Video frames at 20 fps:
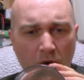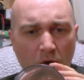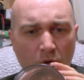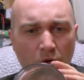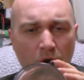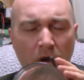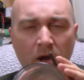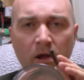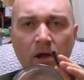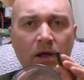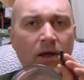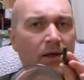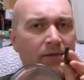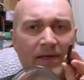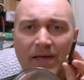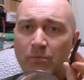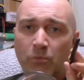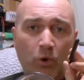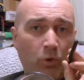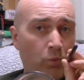or
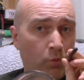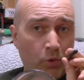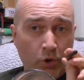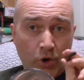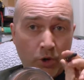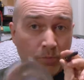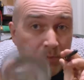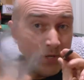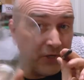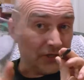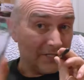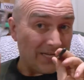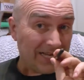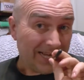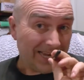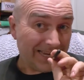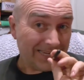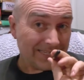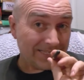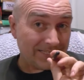that won't work because
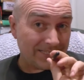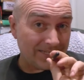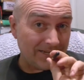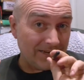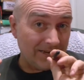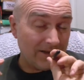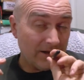glass